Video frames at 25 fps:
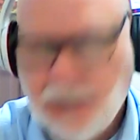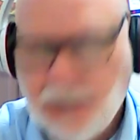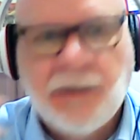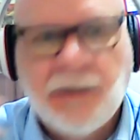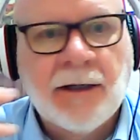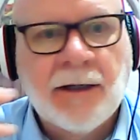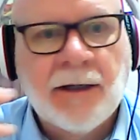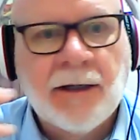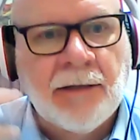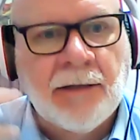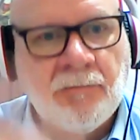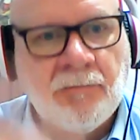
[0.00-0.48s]

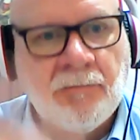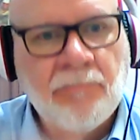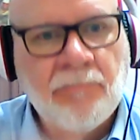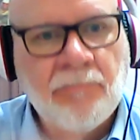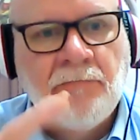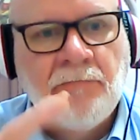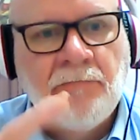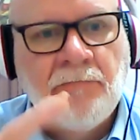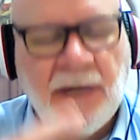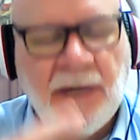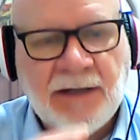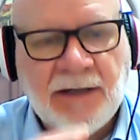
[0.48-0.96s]
the
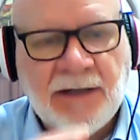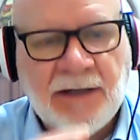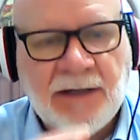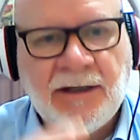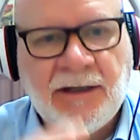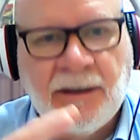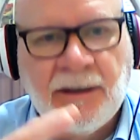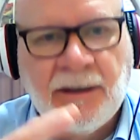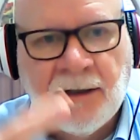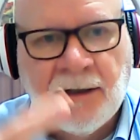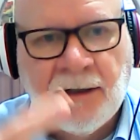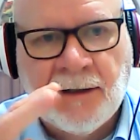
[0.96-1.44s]

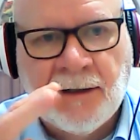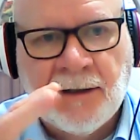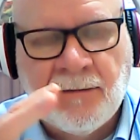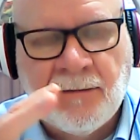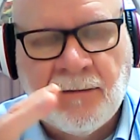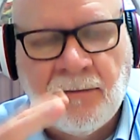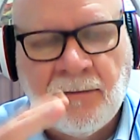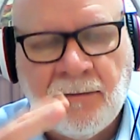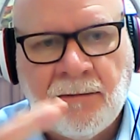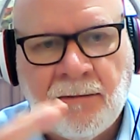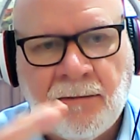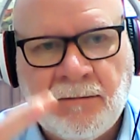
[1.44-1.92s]

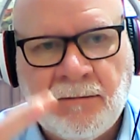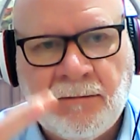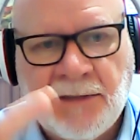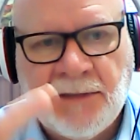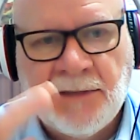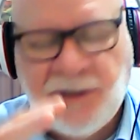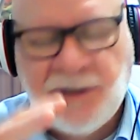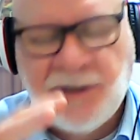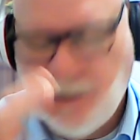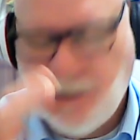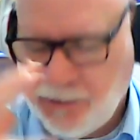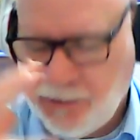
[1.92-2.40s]

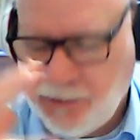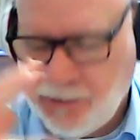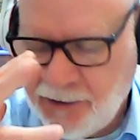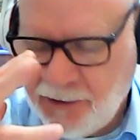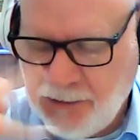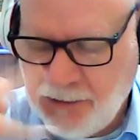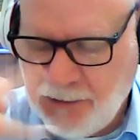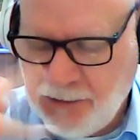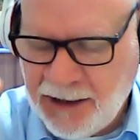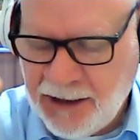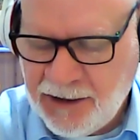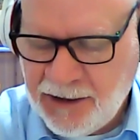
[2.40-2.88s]
mystical
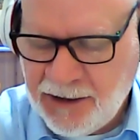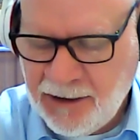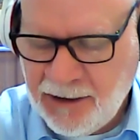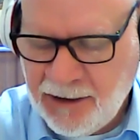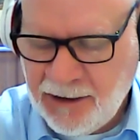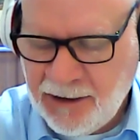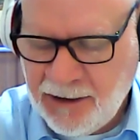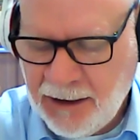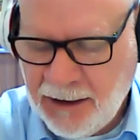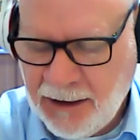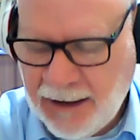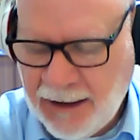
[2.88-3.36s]

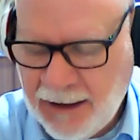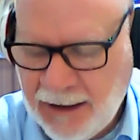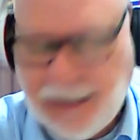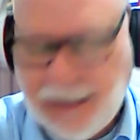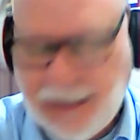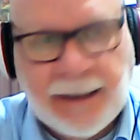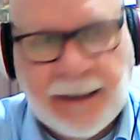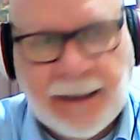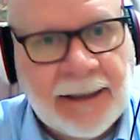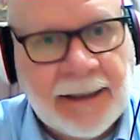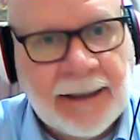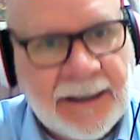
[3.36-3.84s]
dimension.
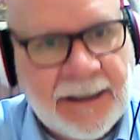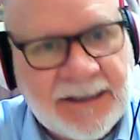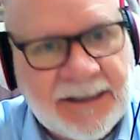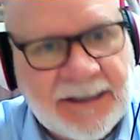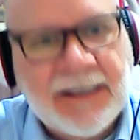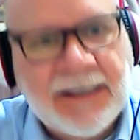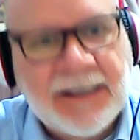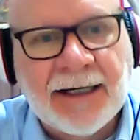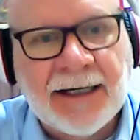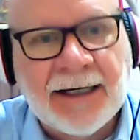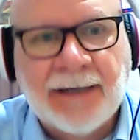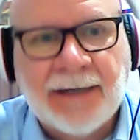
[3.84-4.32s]

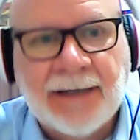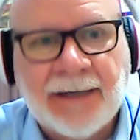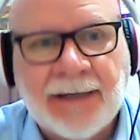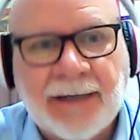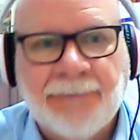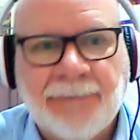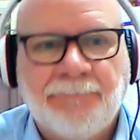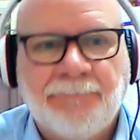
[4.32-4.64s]
Listening,